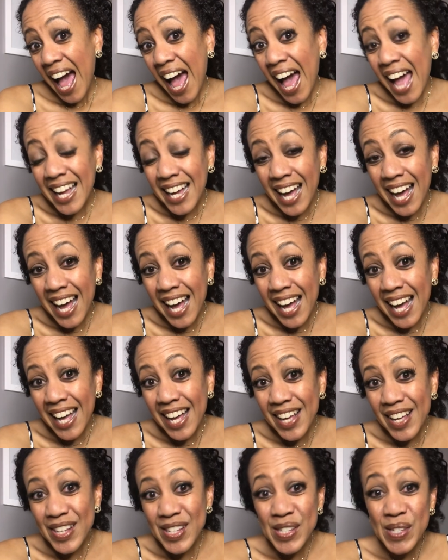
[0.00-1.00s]
Hi
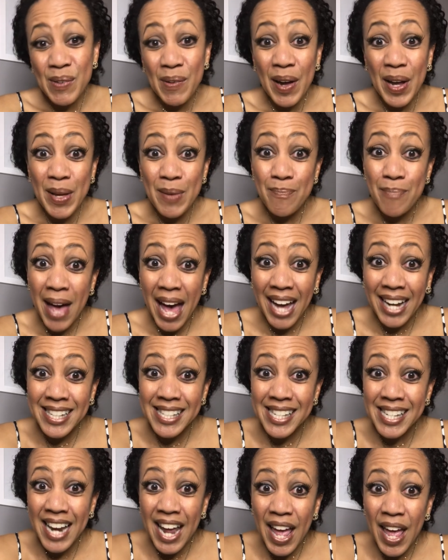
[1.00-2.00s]
guys, so I am back
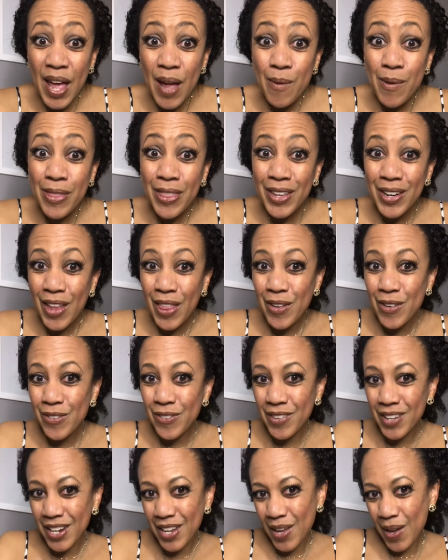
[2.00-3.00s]
today with another
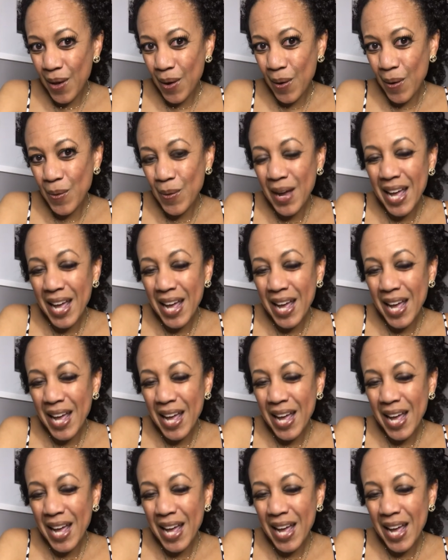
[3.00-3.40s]
video,